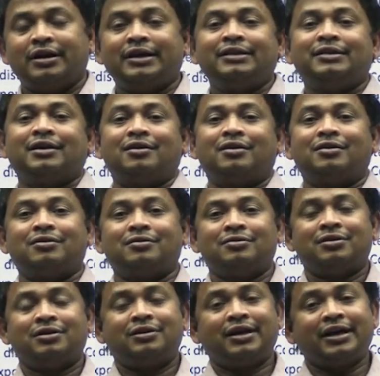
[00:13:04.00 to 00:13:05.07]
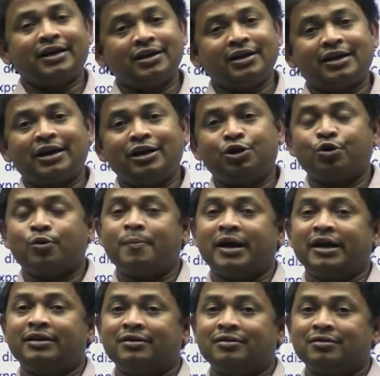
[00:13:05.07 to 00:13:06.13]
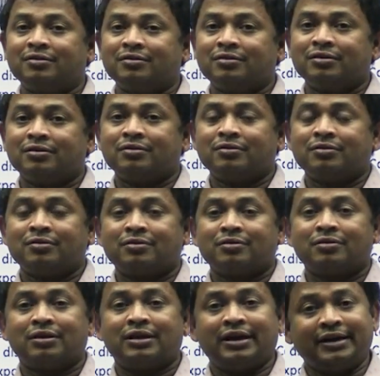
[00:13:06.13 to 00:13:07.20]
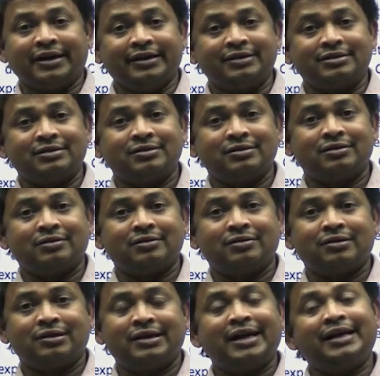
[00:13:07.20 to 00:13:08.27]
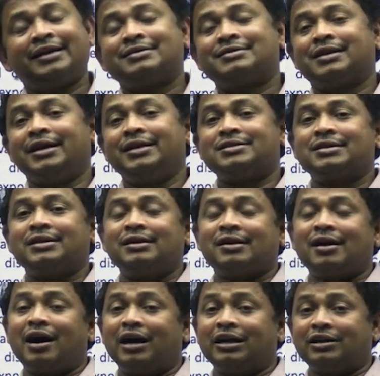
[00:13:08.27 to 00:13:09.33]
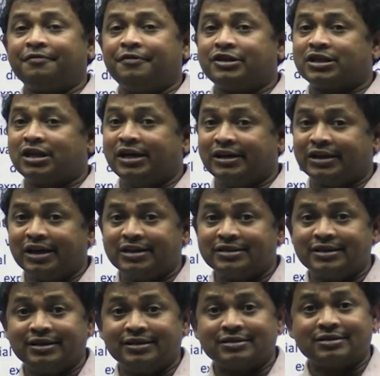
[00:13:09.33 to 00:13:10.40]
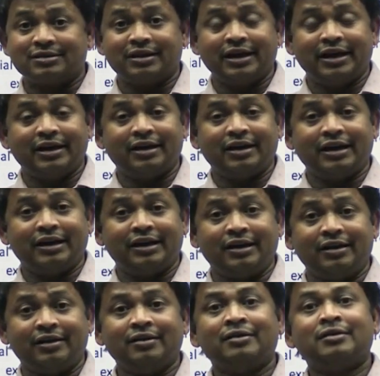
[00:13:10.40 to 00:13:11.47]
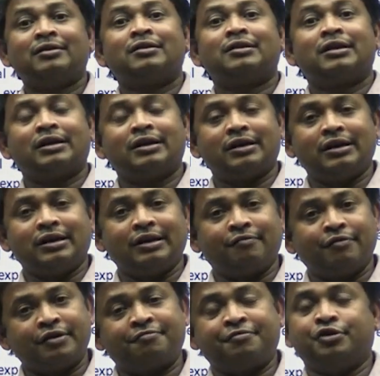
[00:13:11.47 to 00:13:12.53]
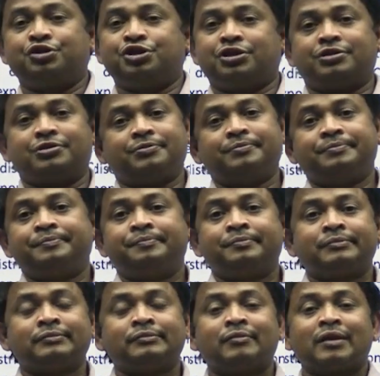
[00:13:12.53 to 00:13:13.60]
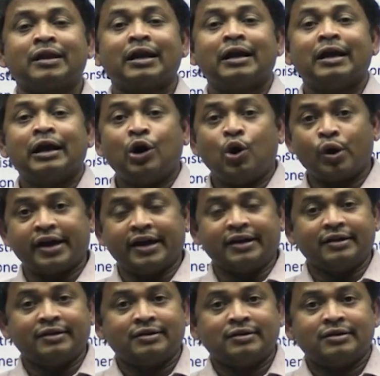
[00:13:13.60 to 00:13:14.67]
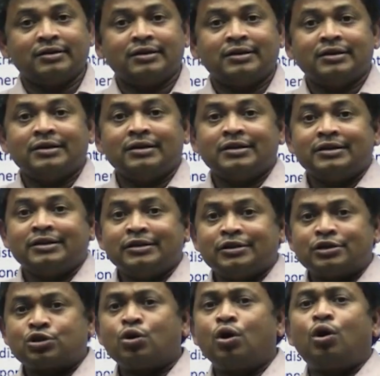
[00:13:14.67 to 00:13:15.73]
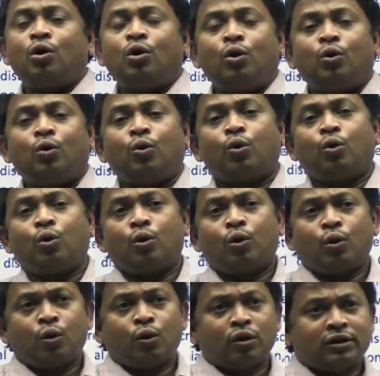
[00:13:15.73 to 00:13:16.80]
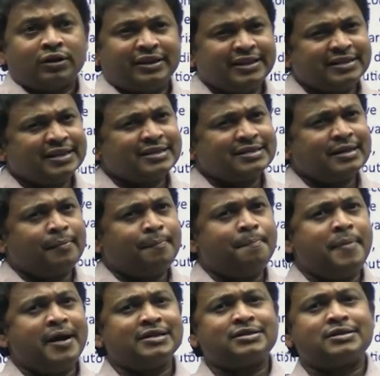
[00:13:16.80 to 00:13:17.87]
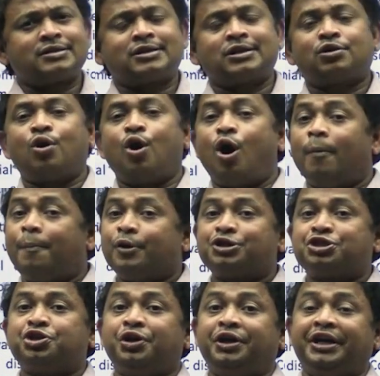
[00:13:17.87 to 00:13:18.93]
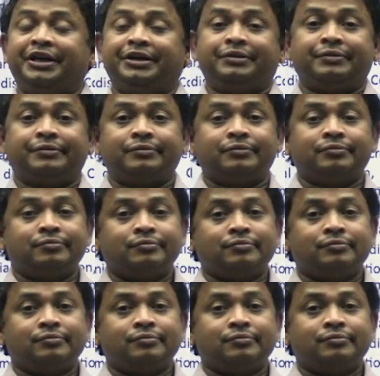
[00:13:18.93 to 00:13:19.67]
in the technical domain, that is data science and artificial intelligence in your future. Okay, so this is the best opportunity